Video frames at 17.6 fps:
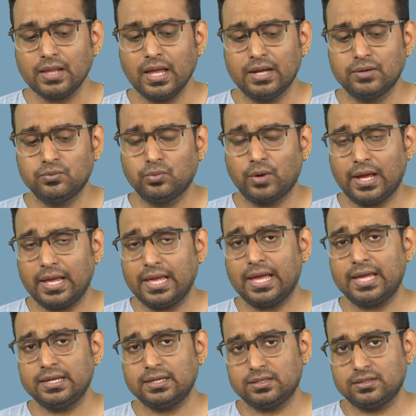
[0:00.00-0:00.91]
and
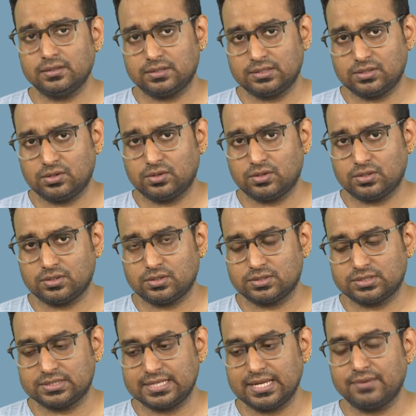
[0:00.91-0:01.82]
why I
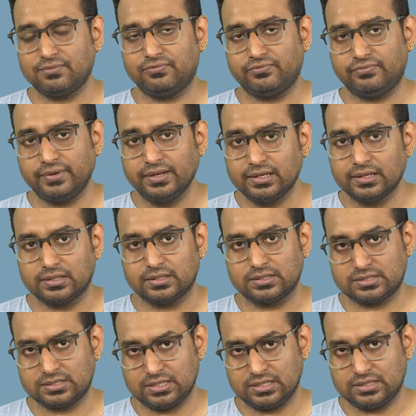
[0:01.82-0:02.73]
say
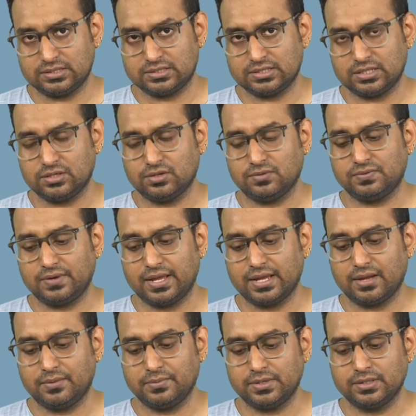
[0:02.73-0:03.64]
figures instead of
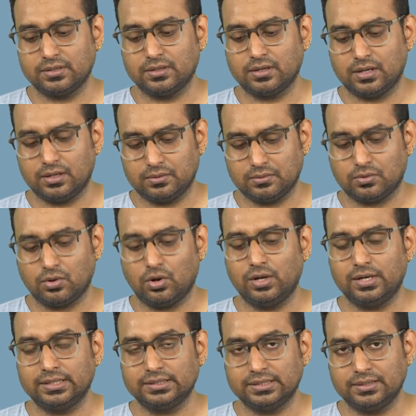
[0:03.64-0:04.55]
like I mean uh,
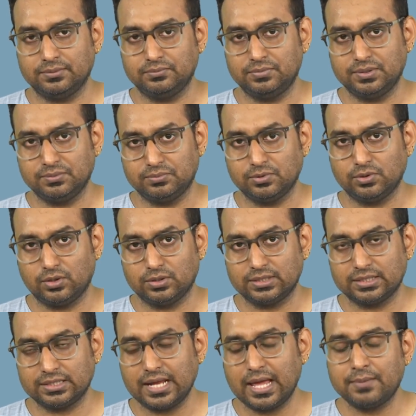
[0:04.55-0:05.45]
calling them people all
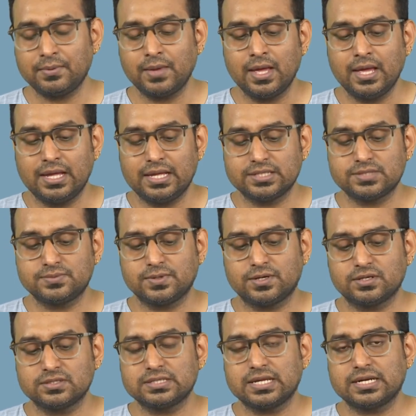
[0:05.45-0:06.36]
the time is
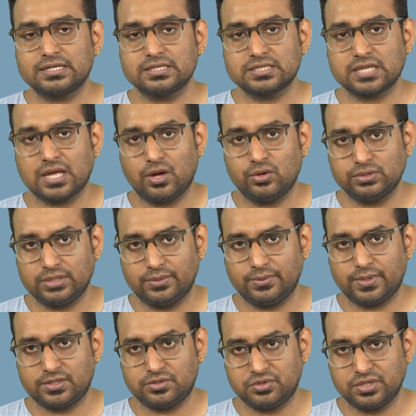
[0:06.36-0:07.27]
because that is how they
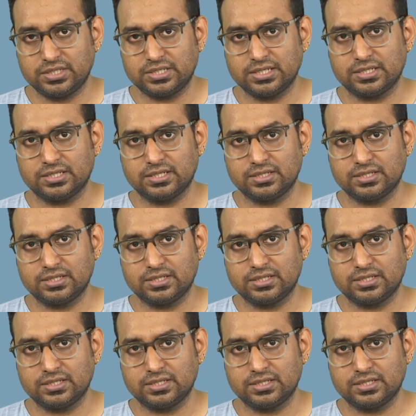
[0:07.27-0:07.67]
were treated.